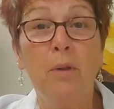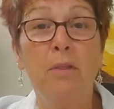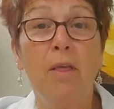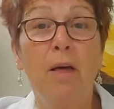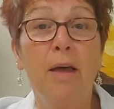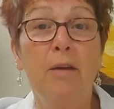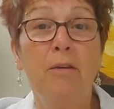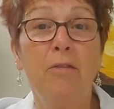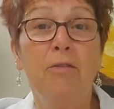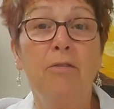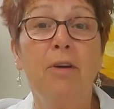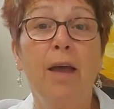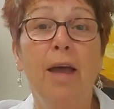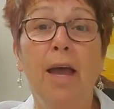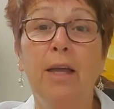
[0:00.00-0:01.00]
life,
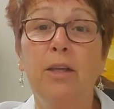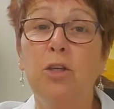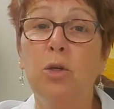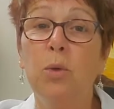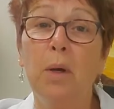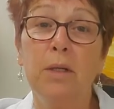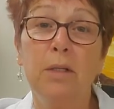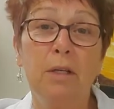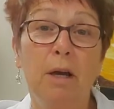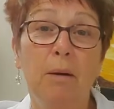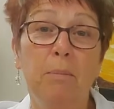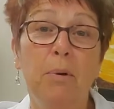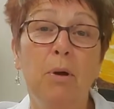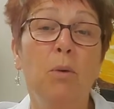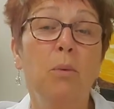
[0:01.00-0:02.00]
and you end
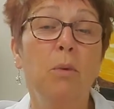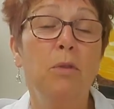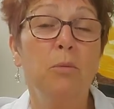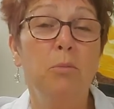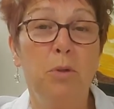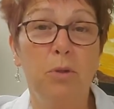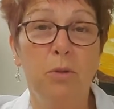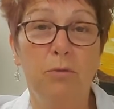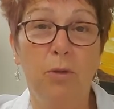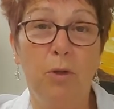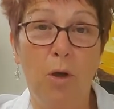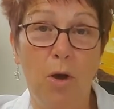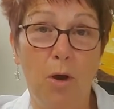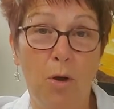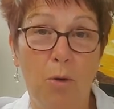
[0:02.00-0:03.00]
up with a beautiful
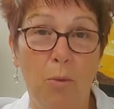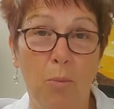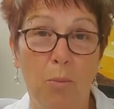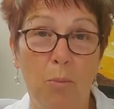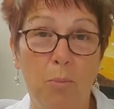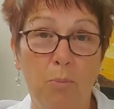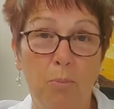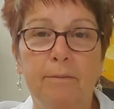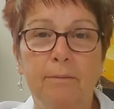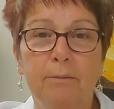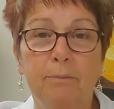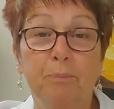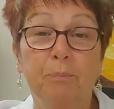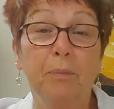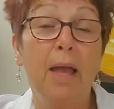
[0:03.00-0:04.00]
home.
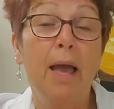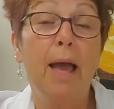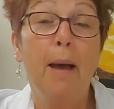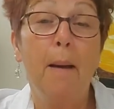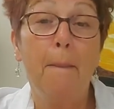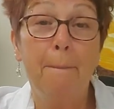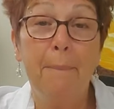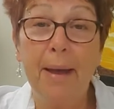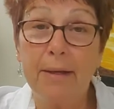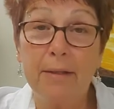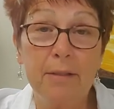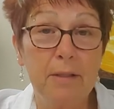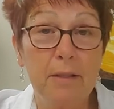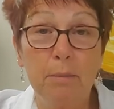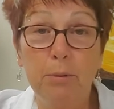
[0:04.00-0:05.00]
Back
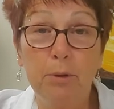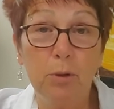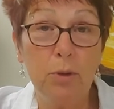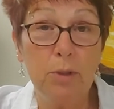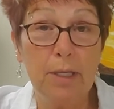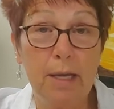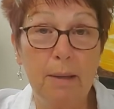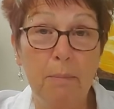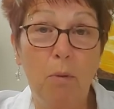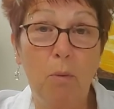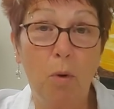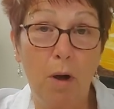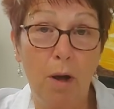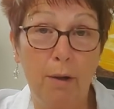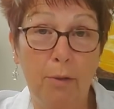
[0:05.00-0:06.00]
to the blue tape
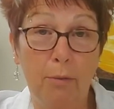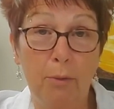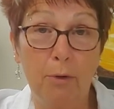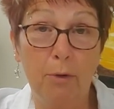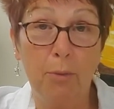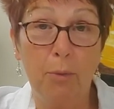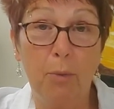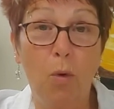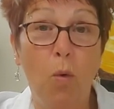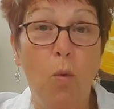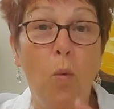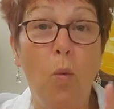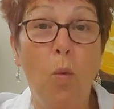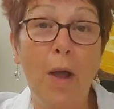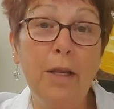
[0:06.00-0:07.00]
walkthrough.
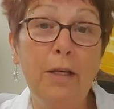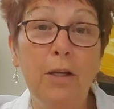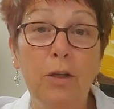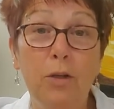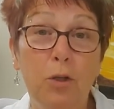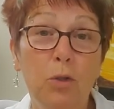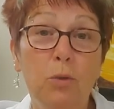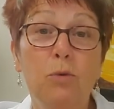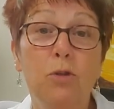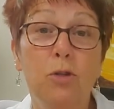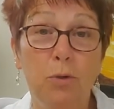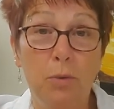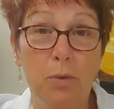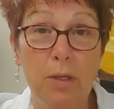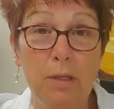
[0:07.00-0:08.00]
When you
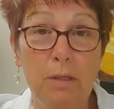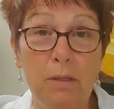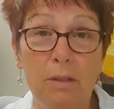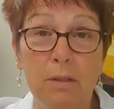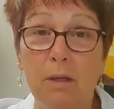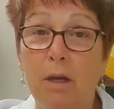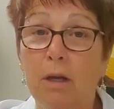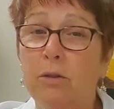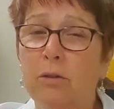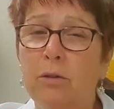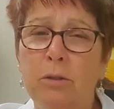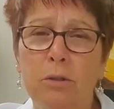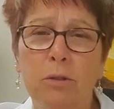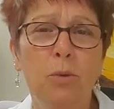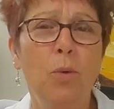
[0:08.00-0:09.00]
do this,
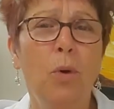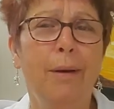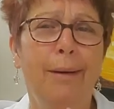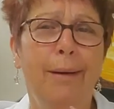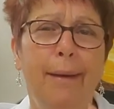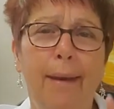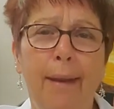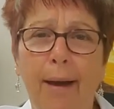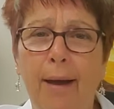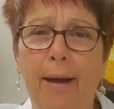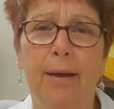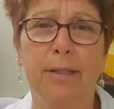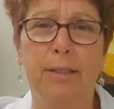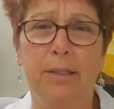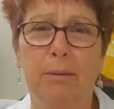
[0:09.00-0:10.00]
do
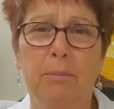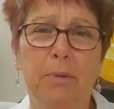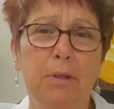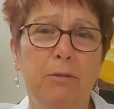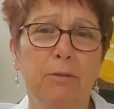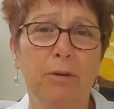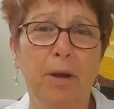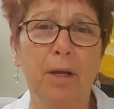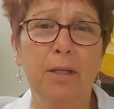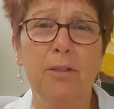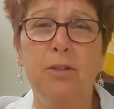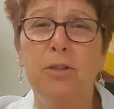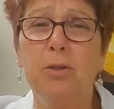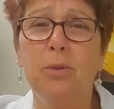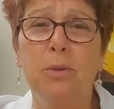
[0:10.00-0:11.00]
not be afraid
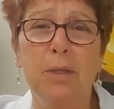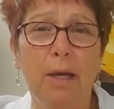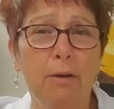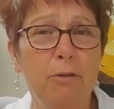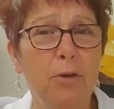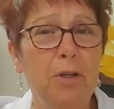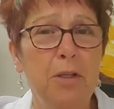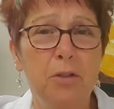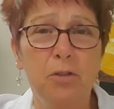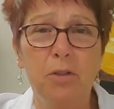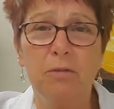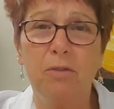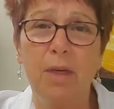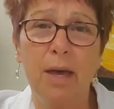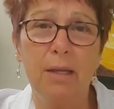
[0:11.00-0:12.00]
to use every inch
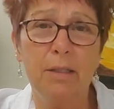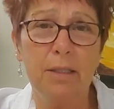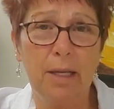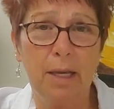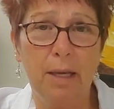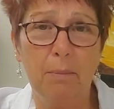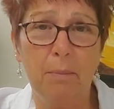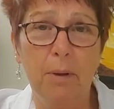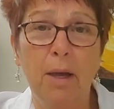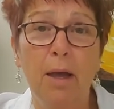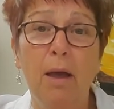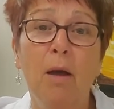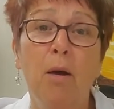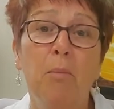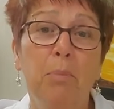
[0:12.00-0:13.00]
of that tape.
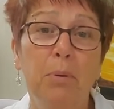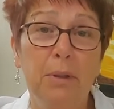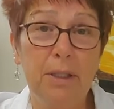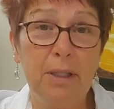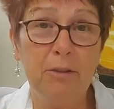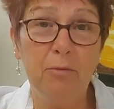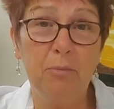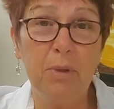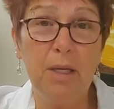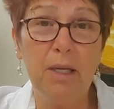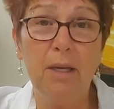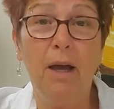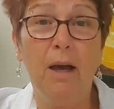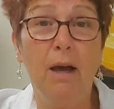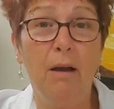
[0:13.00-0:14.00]
Believe
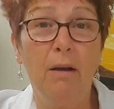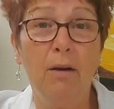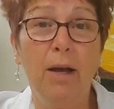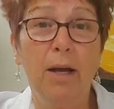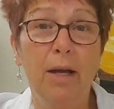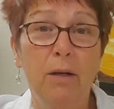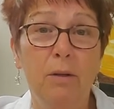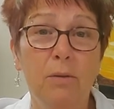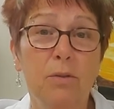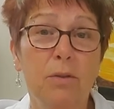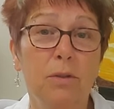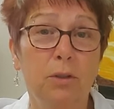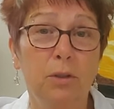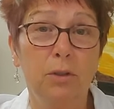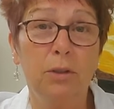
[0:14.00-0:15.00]
me, our house
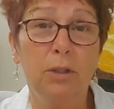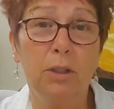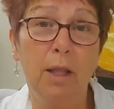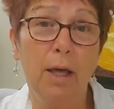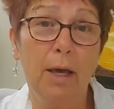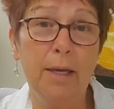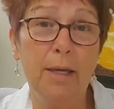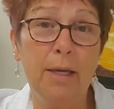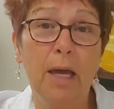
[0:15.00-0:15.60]
looked like